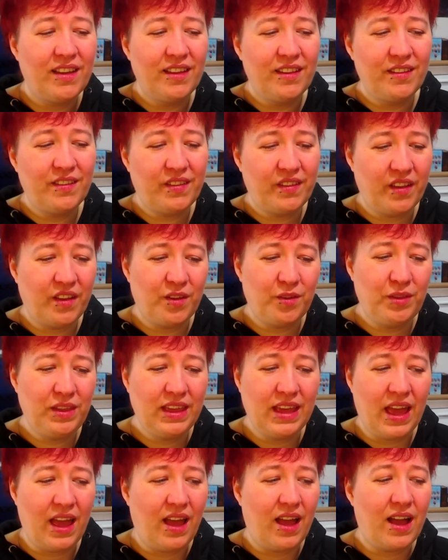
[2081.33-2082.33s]
So,
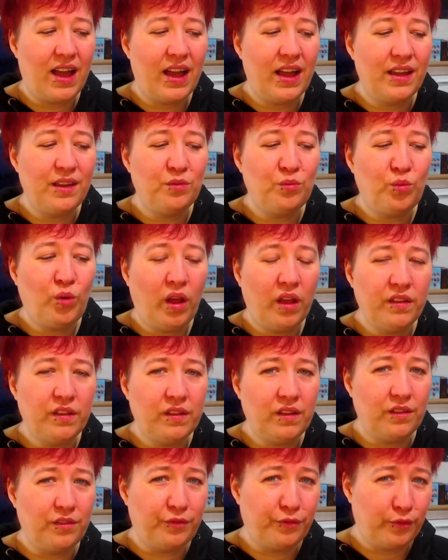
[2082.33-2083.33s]
yeah, I was
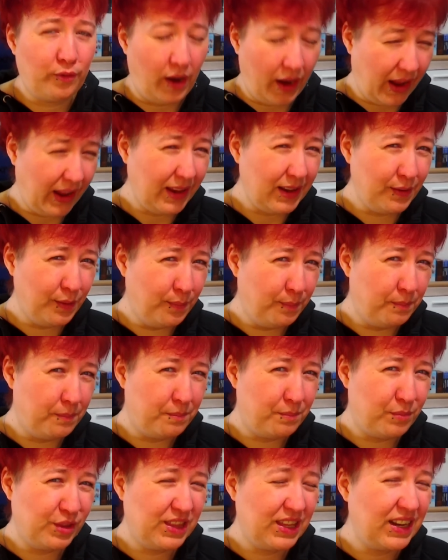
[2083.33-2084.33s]
afraid,
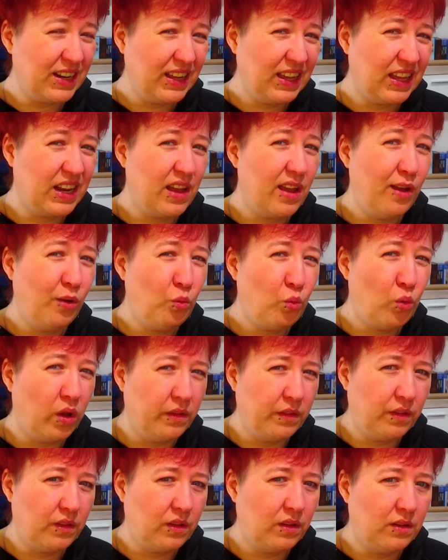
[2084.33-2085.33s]
but then again, I
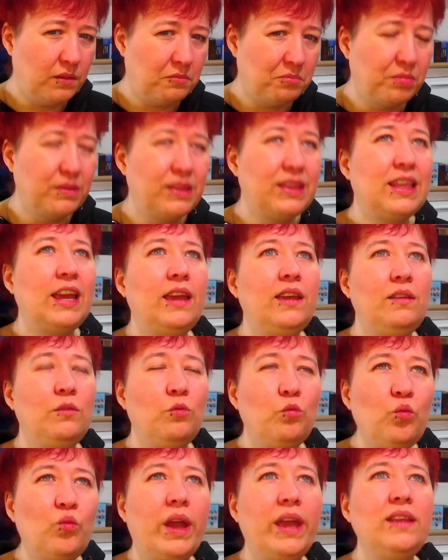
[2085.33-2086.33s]
wasn't. But they
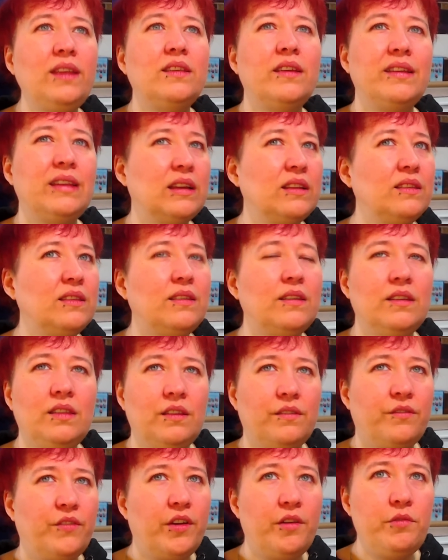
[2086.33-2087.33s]
waited until the
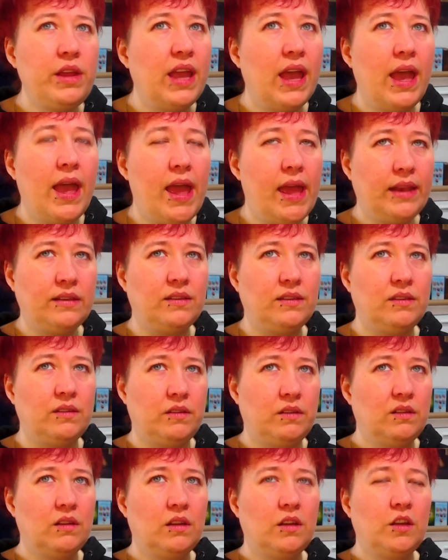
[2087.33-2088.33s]
very end
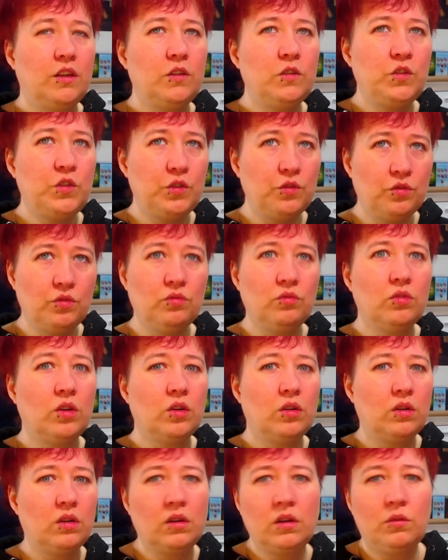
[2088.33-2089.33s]
to
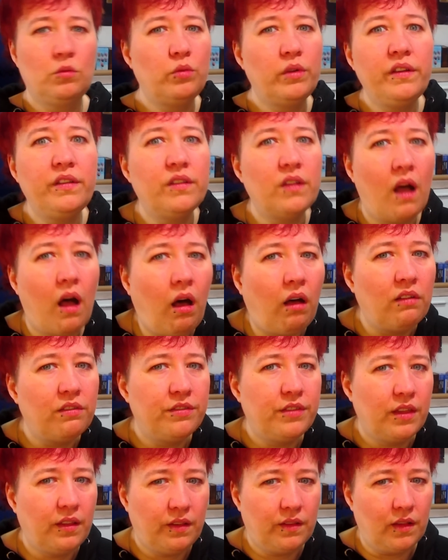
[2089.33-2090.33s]
resolve
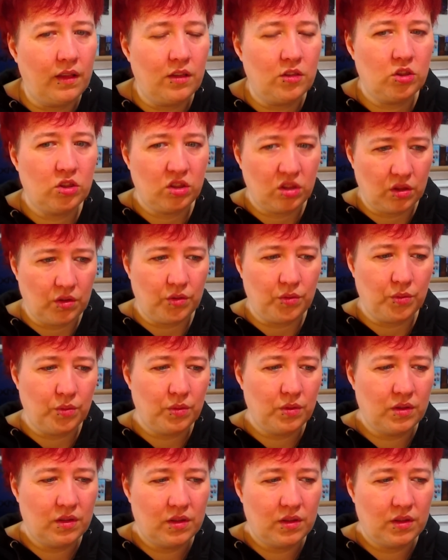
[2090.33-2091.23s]
this issue.